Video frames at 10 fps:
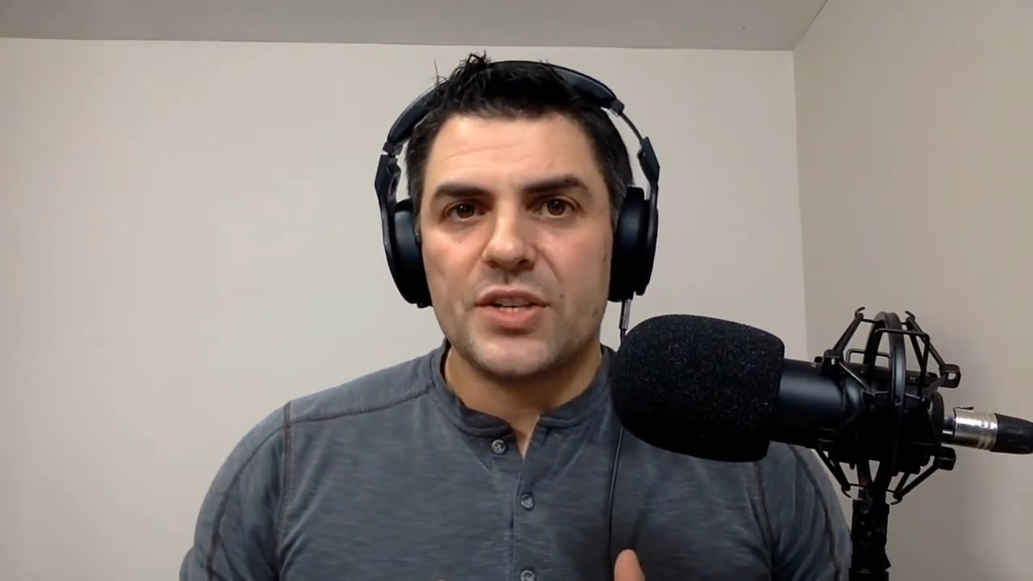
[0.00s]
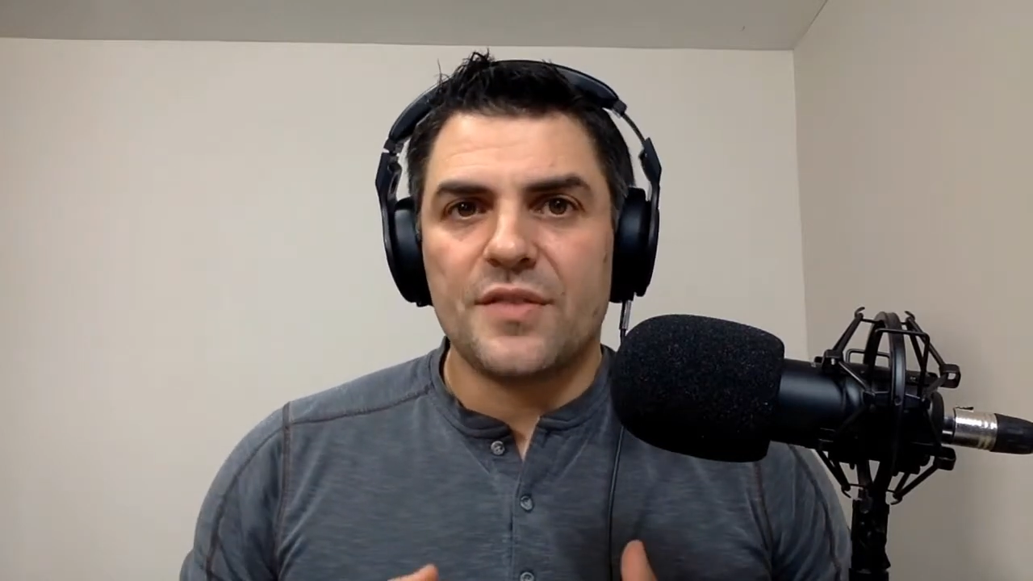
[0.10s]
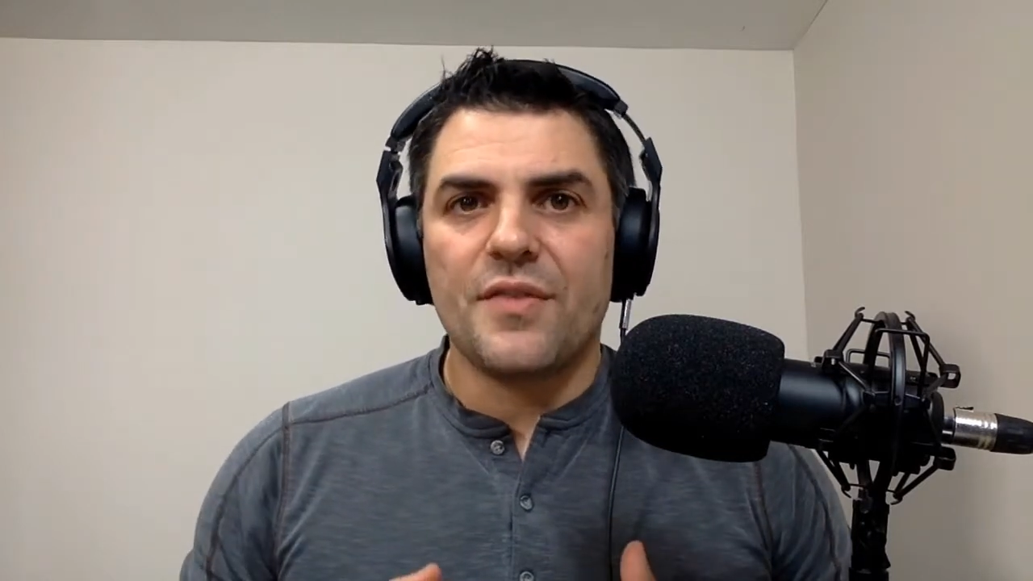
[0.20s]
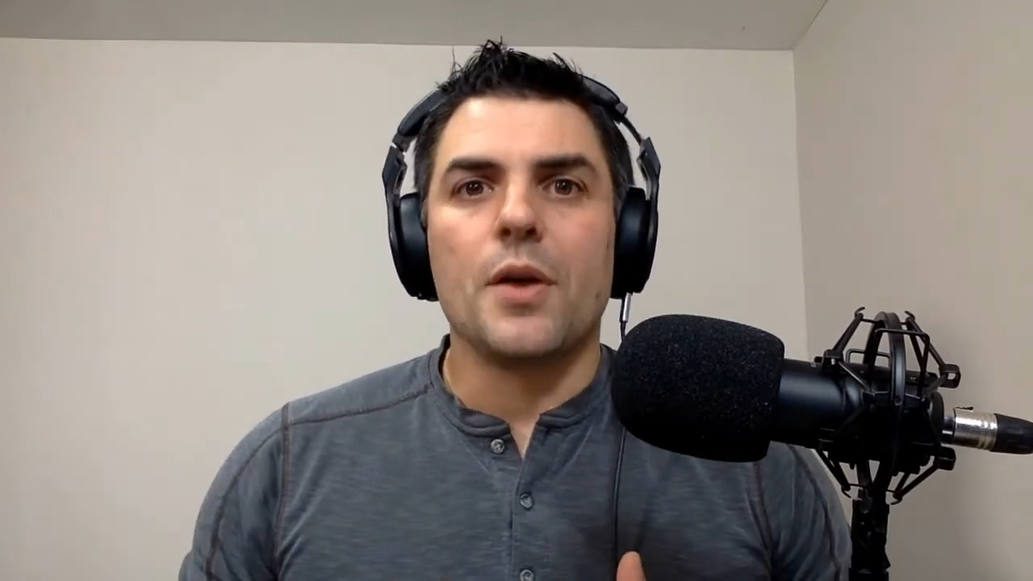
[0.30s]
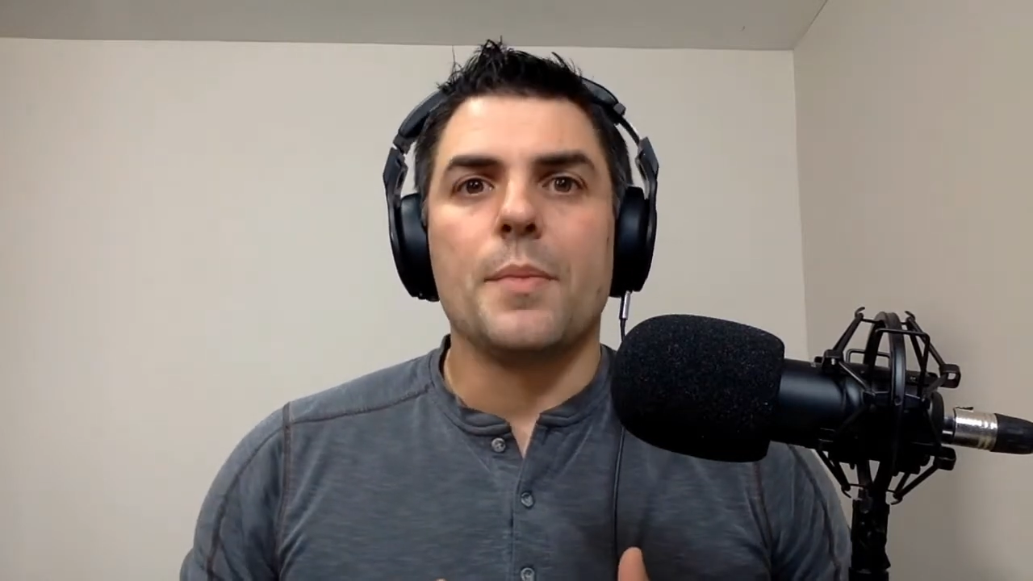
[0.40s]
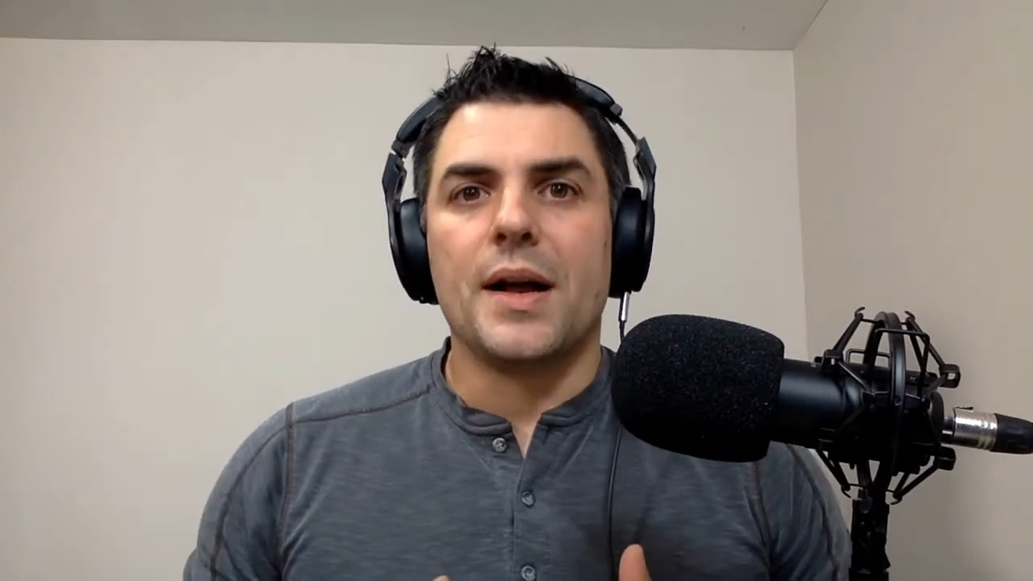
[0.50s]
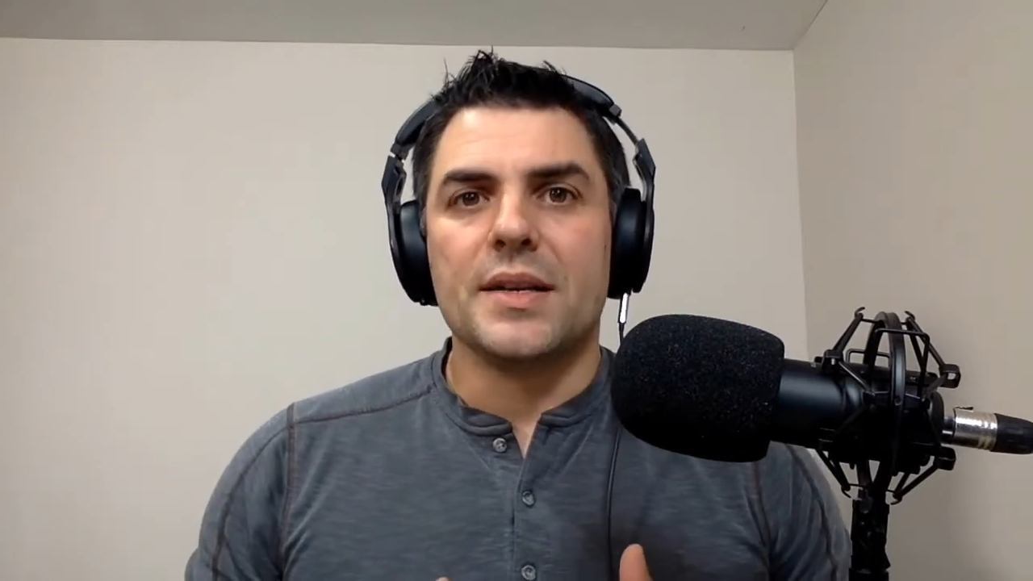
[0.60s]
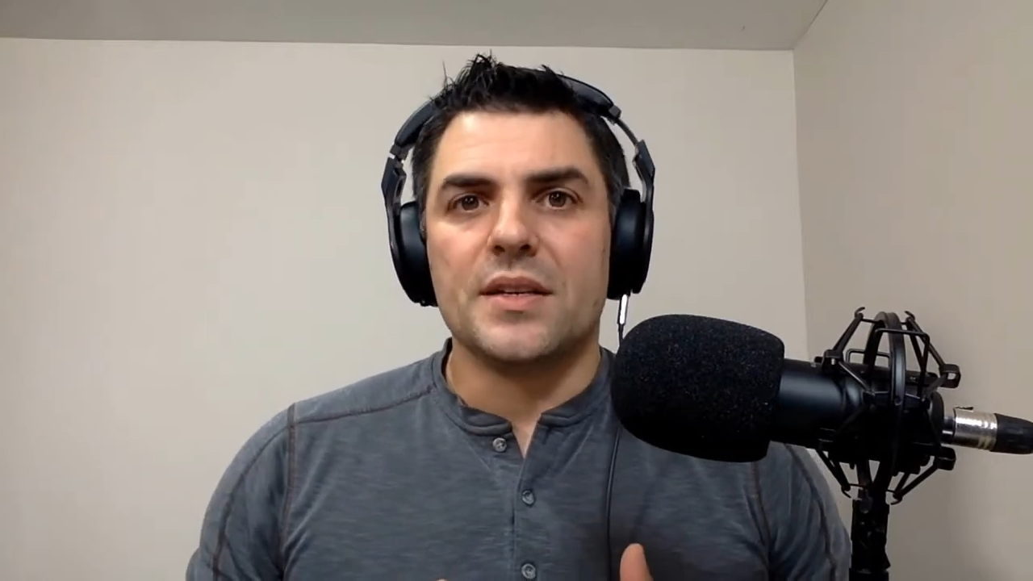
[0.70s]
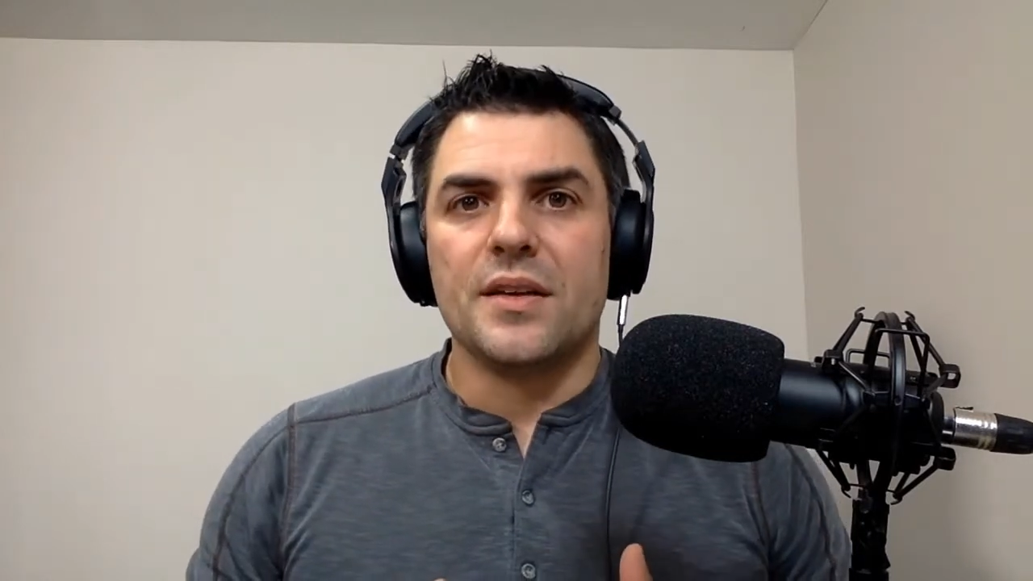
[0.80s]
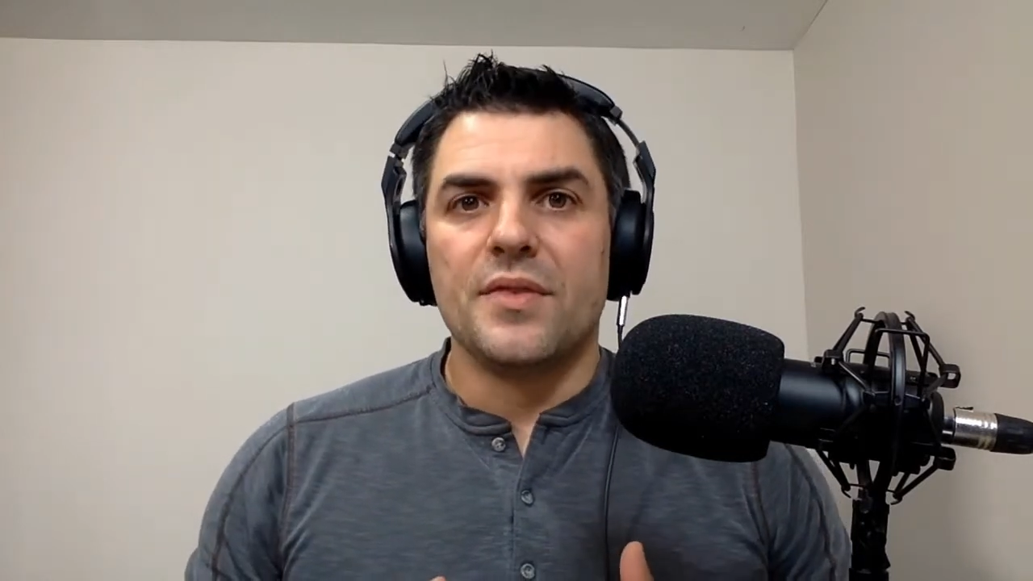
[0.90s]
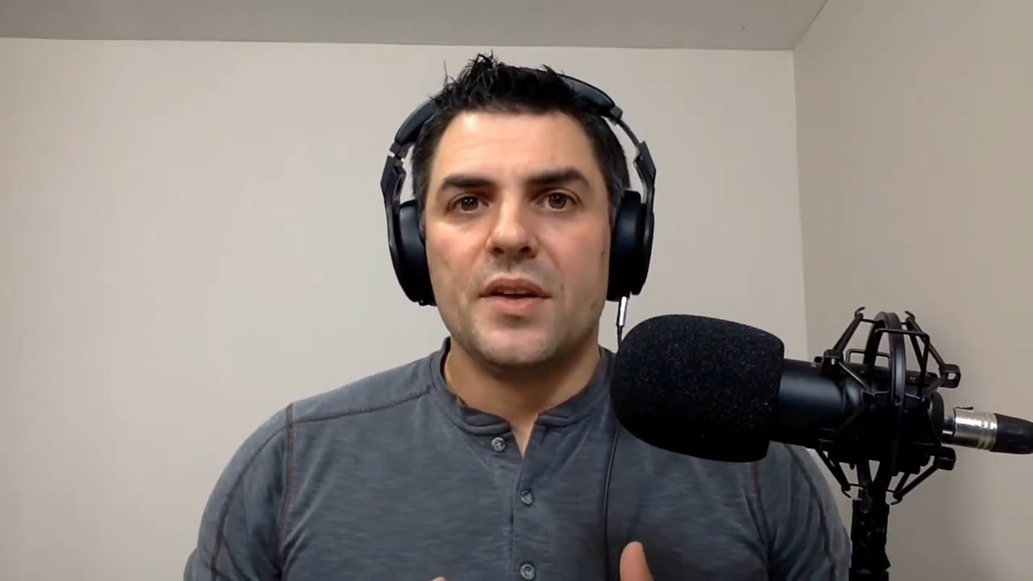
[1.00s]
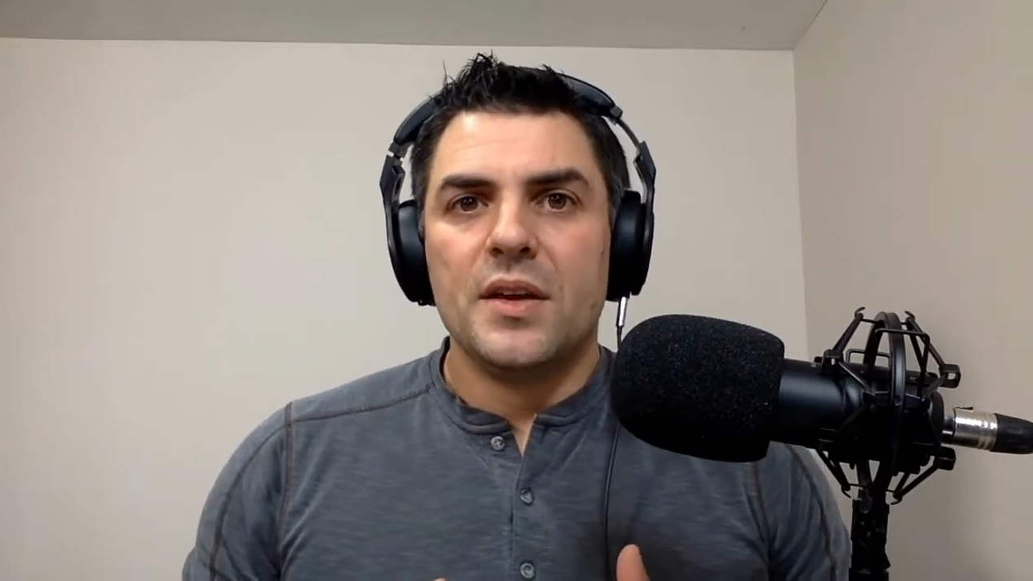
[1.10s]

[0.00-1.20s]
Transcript: is very positive.